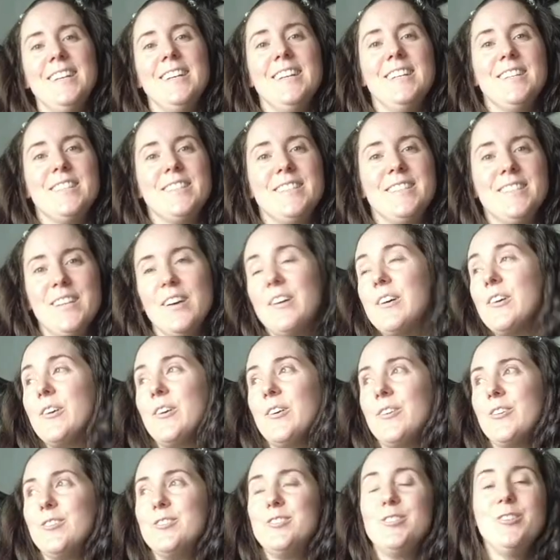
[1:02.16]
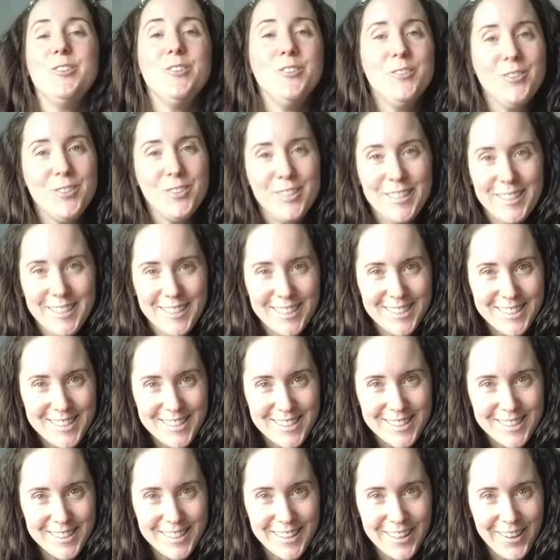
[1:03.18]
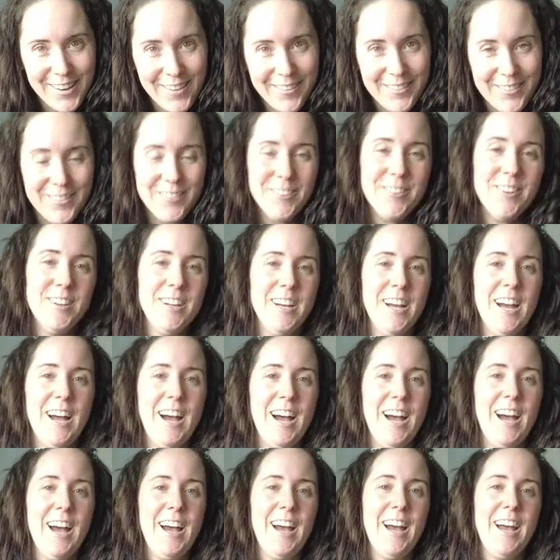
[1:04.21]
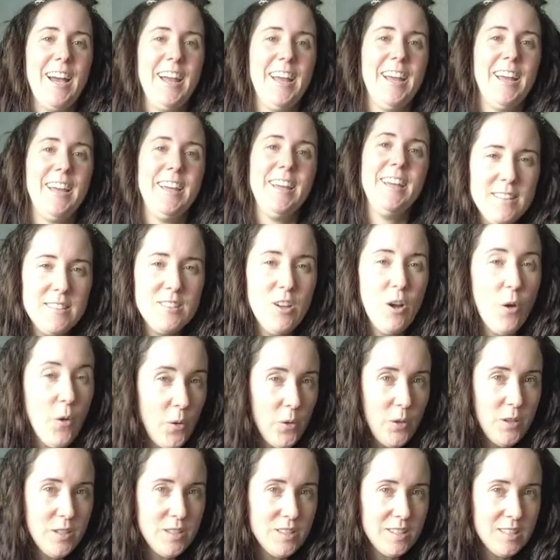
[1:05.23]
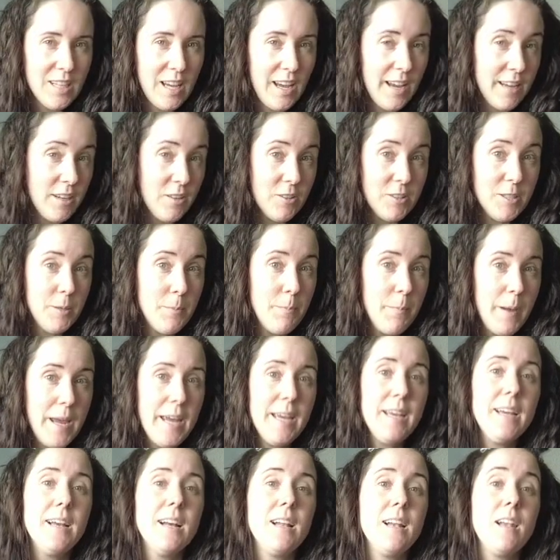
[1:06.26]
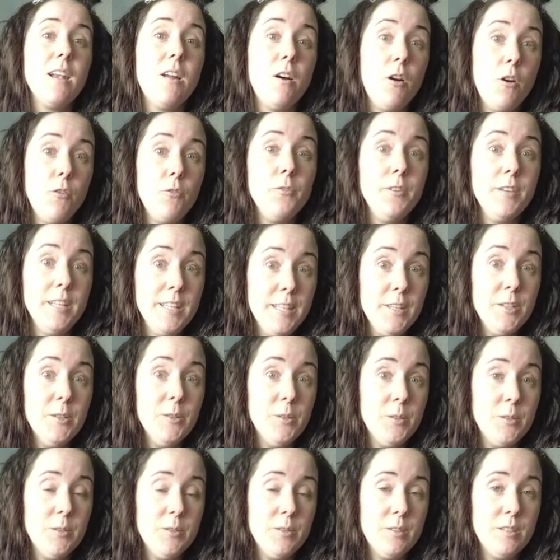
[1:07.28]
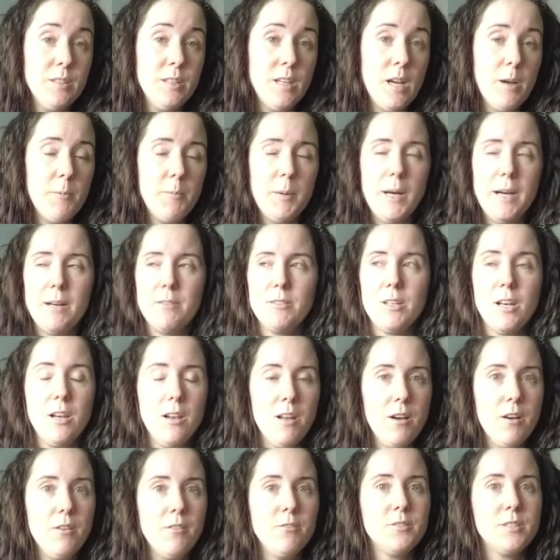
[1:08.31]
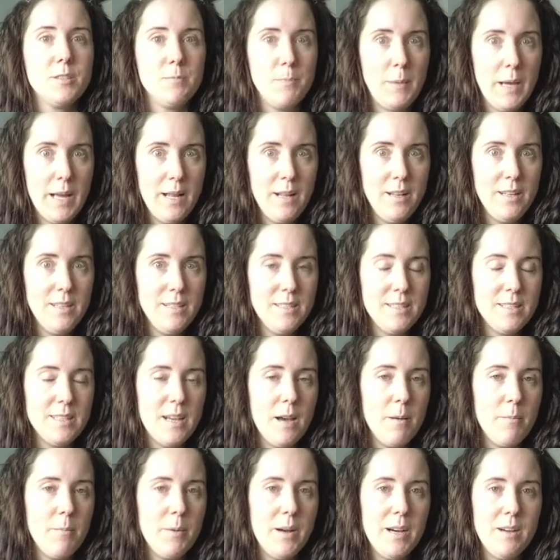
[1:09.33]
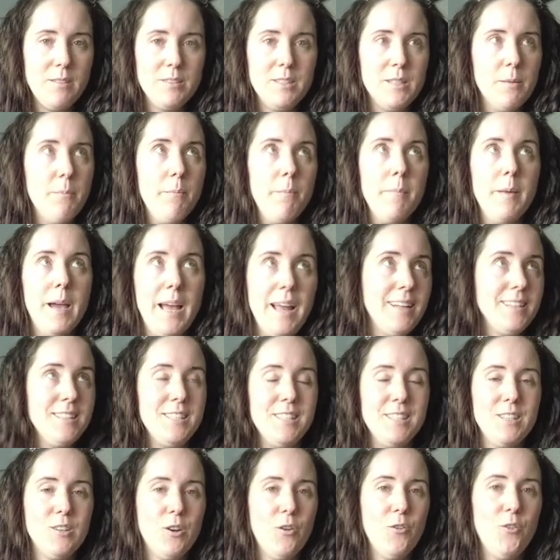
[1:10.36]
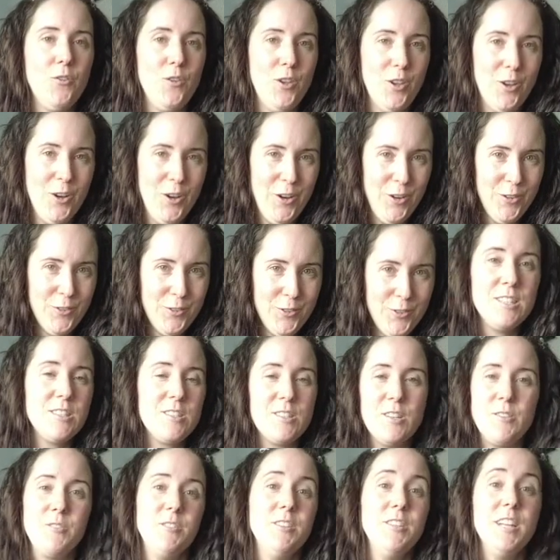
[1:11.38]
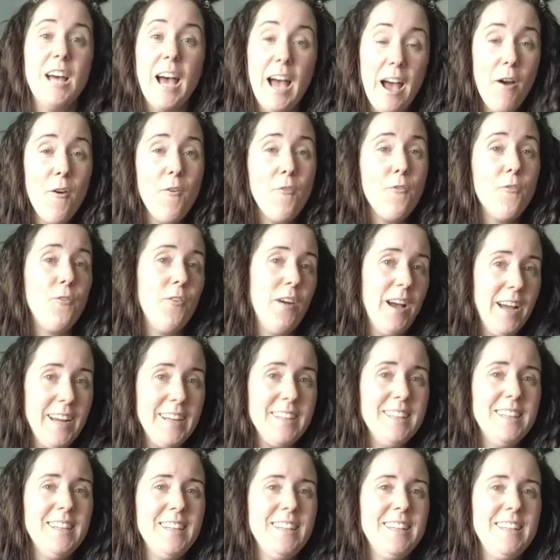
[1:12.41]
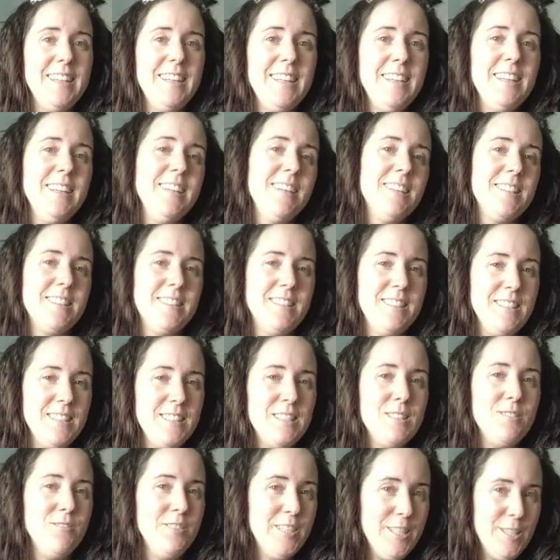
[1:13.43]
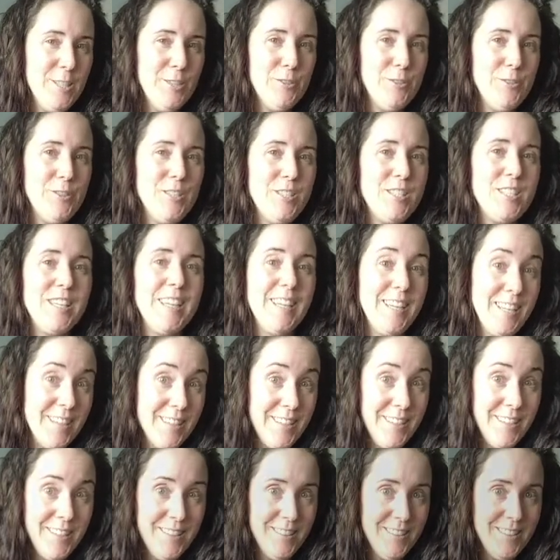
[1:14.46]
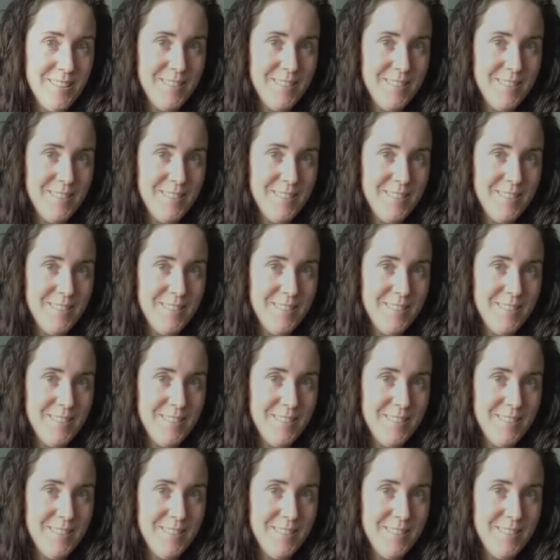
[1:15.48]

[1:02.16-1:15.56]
So 2 years ago I told I'm gonna make a love video about love spells, about the magic of love. So now finally this video is here.